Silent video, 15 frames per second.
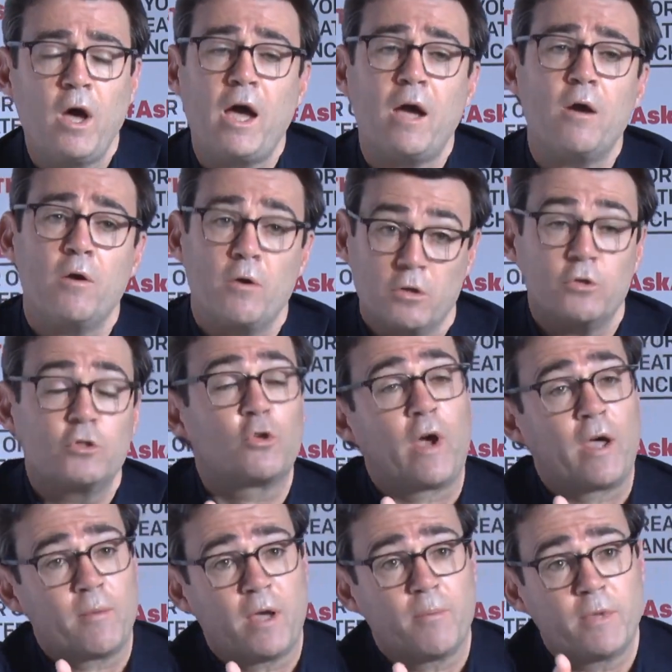Well, so
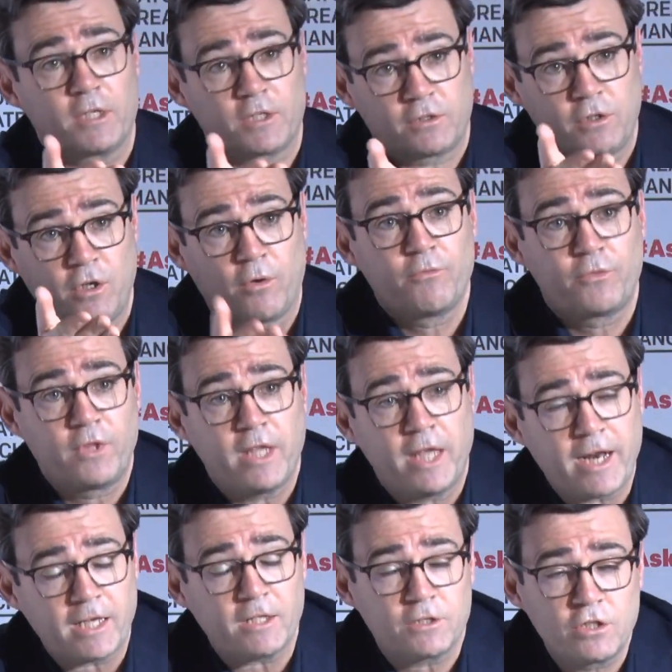in
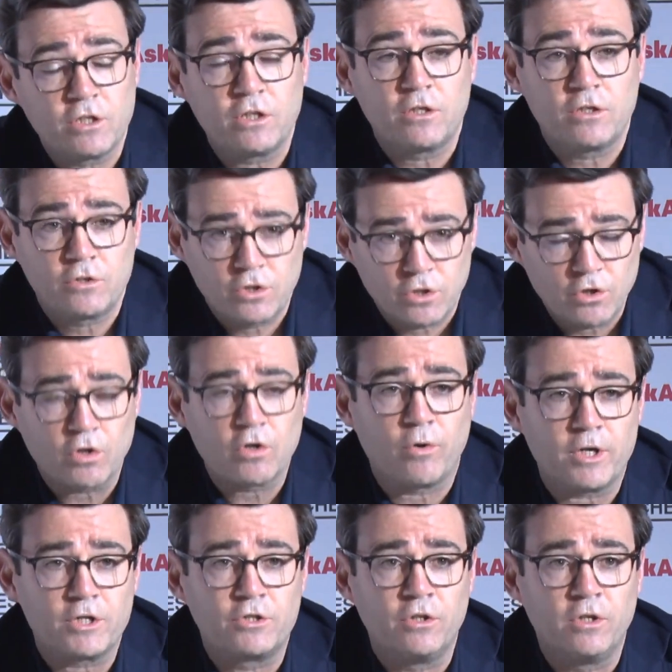answer to your
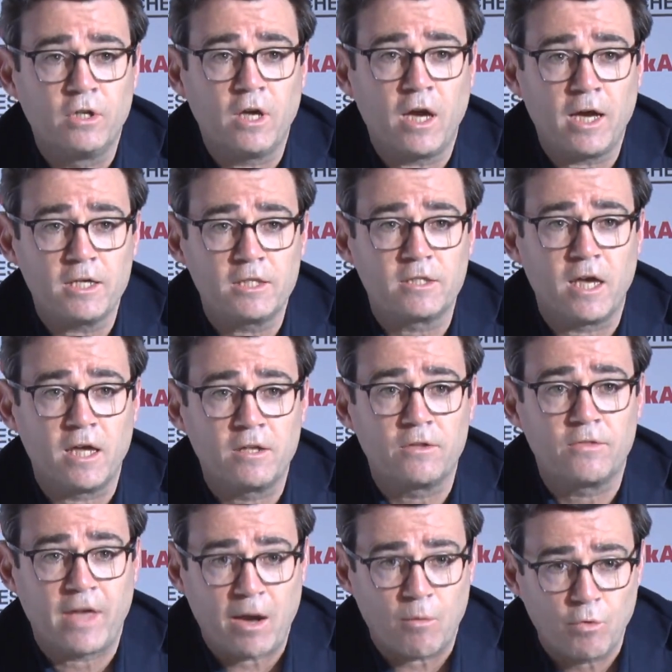question, I said
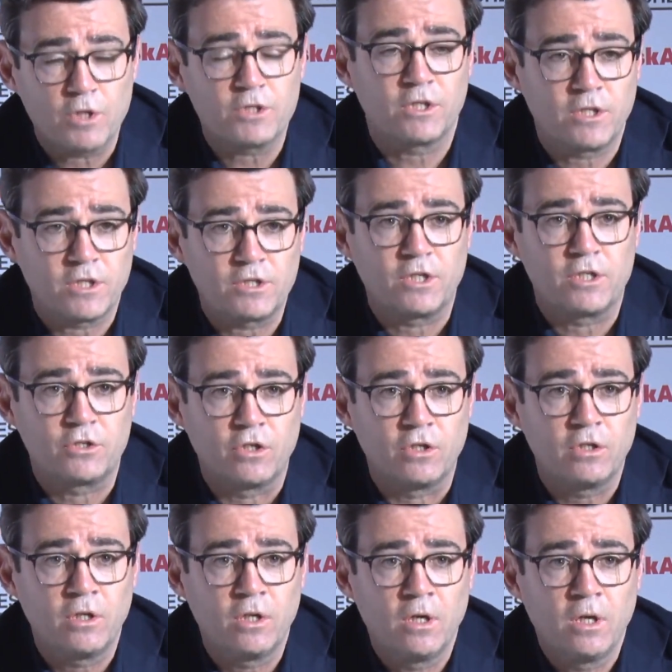that was a decision